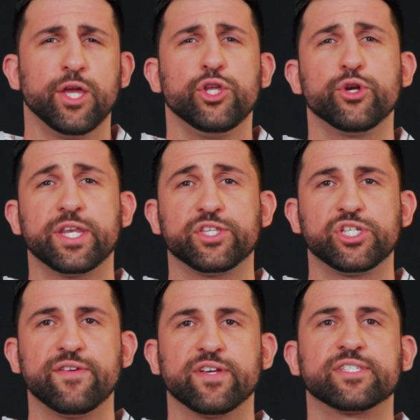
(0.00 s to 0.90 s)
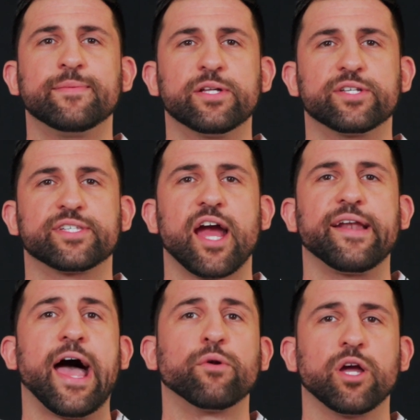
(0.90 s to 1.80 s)
You can achieve a similar desired
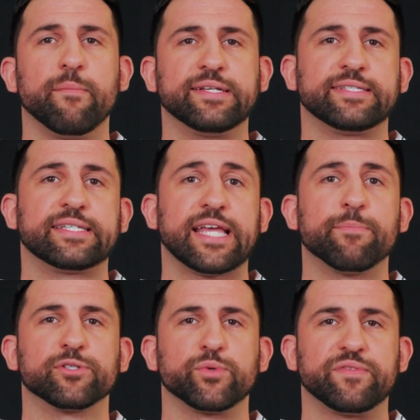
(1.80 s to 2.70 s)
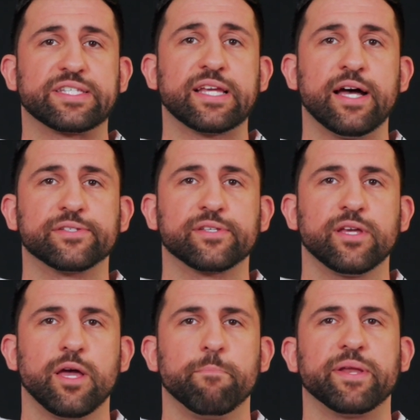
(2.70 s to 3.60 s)
outcome as the examples we've discussed,
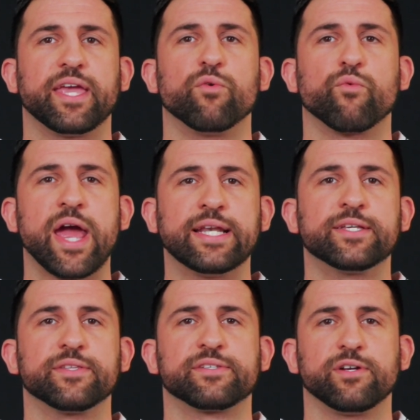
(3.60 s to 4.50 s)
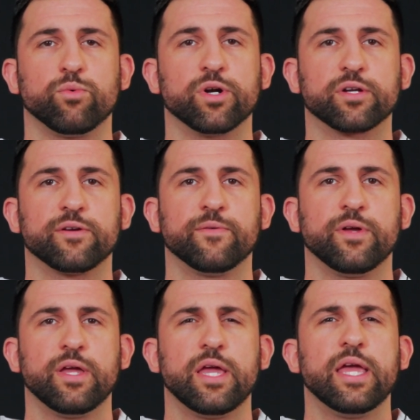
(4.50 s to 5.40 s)
but get right into the skill work.
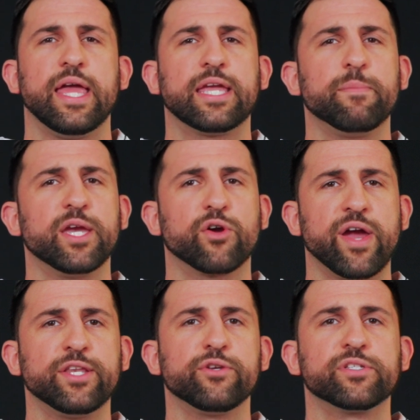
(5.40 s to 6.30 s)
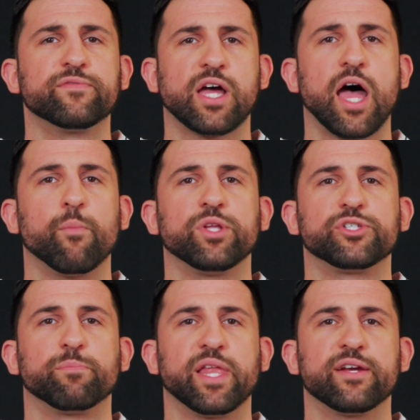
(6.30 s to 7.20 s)
It can be a great use of time once your
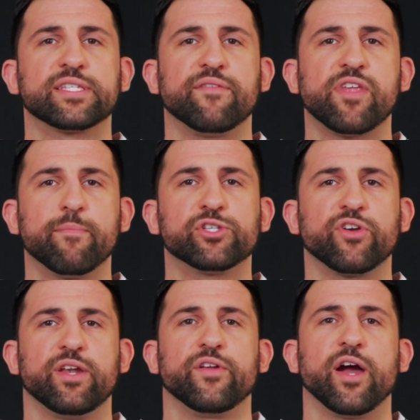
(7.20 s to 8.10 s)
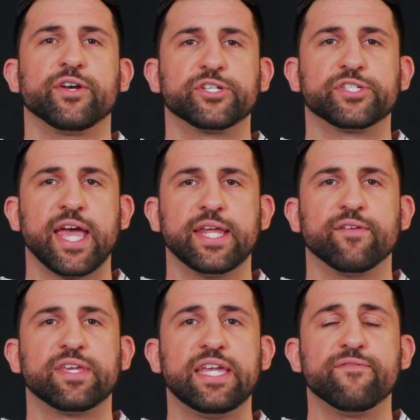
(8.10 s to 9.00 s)
players have demonstrated their understanding of
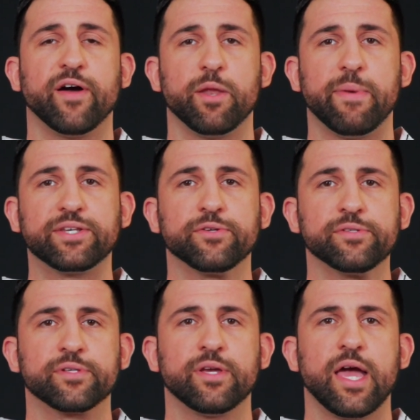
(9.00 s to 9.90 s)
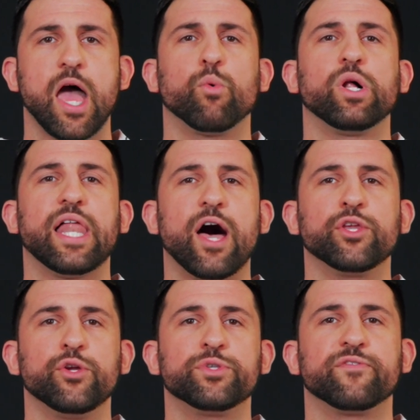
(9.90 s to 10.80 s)
key fundamentals and will allow
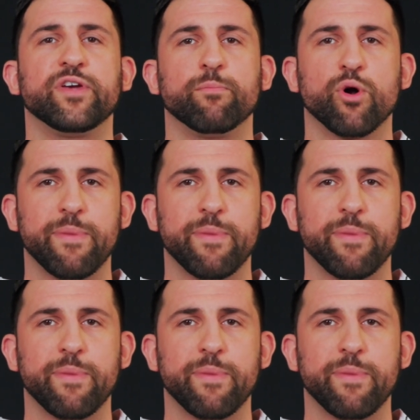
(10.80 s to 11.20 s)
you to fit more